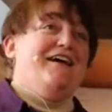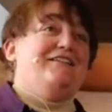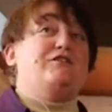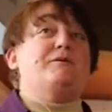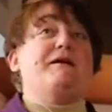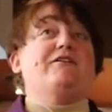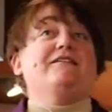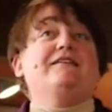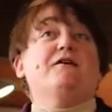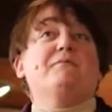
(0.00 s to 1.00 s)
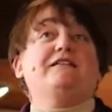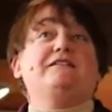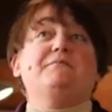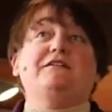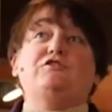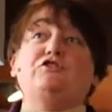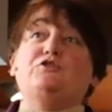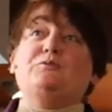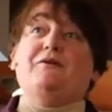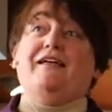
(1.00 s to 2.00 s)
So apparently there must have been
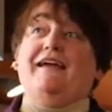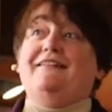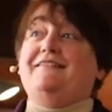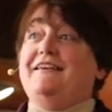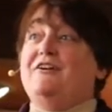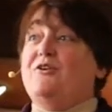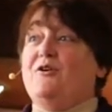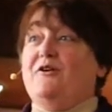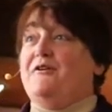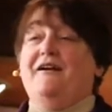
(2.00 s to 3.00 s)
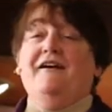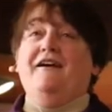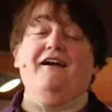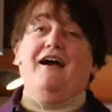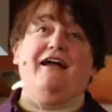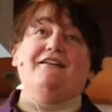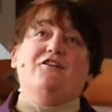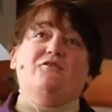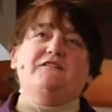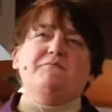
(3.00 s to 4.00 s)
two plants there, or I don't
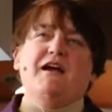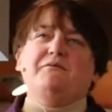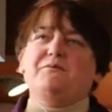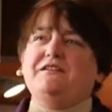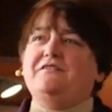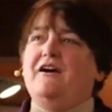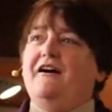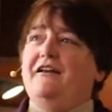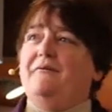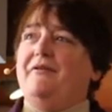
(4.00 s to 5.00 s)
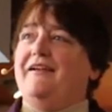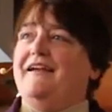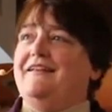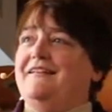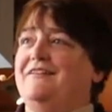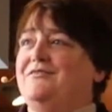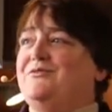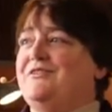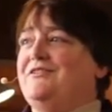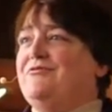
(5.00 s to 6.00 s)
know, sometimes when you cut a plant it gives
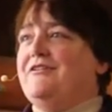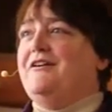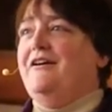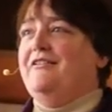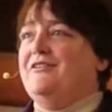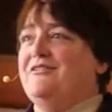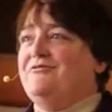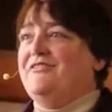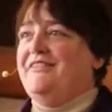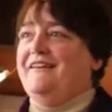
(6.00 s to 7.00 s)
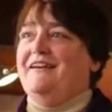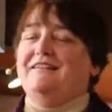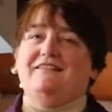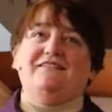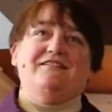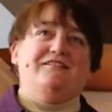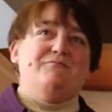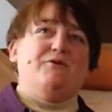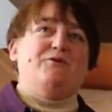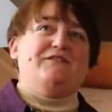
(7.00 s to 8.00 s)
you a different color for the next
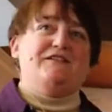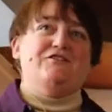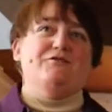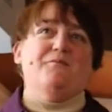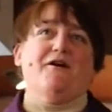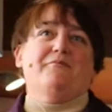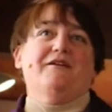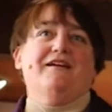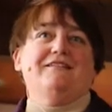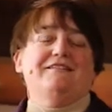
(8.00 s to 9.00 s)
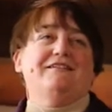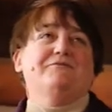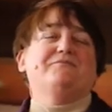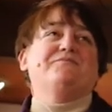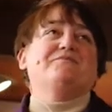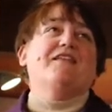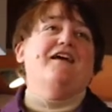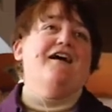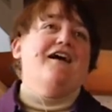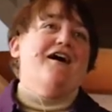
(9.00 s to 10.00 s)
person who propagates it.
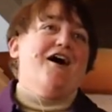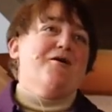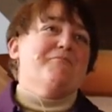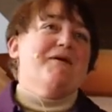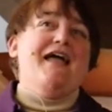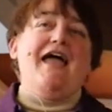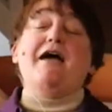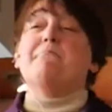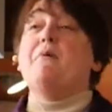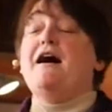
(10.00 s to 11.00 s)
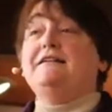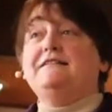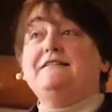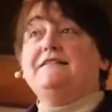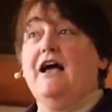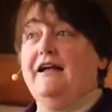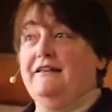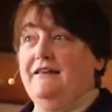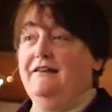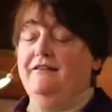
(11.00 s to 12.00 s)
And mine
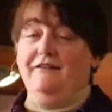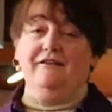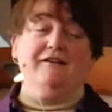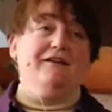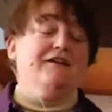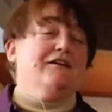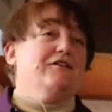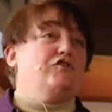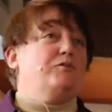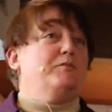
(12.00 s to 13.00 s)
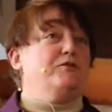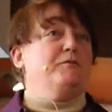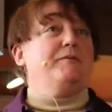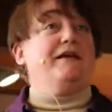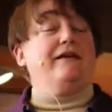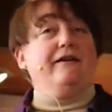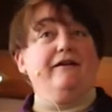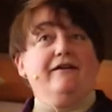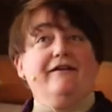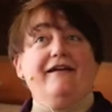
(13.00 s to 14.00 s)
decided to bloom
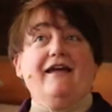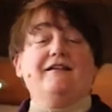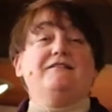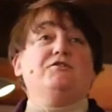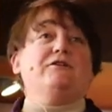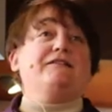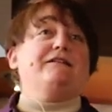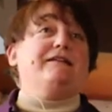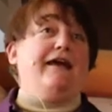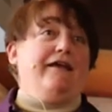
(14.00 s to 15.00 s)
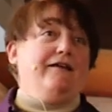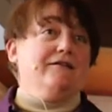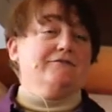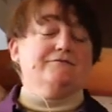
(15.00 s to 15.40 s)
pink and during the day.